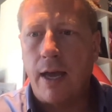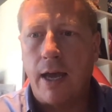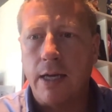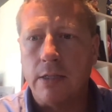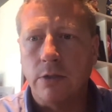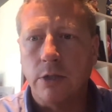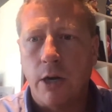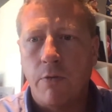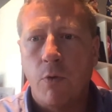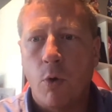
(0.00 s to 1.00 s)

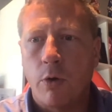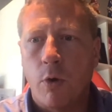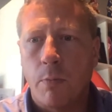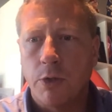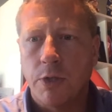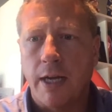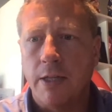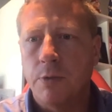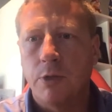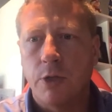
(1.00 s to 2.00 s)
and, you know, Ford nor
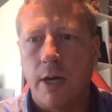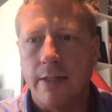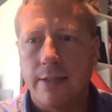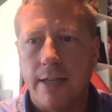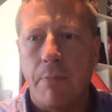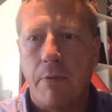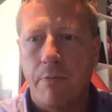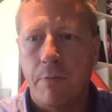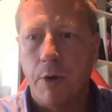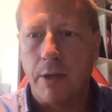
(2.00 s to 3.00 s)
Mercedes would try and stop
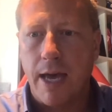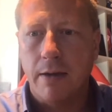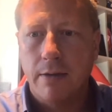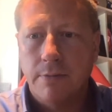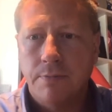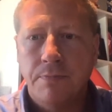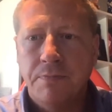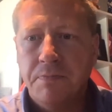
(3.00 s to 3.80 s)
them from doing that.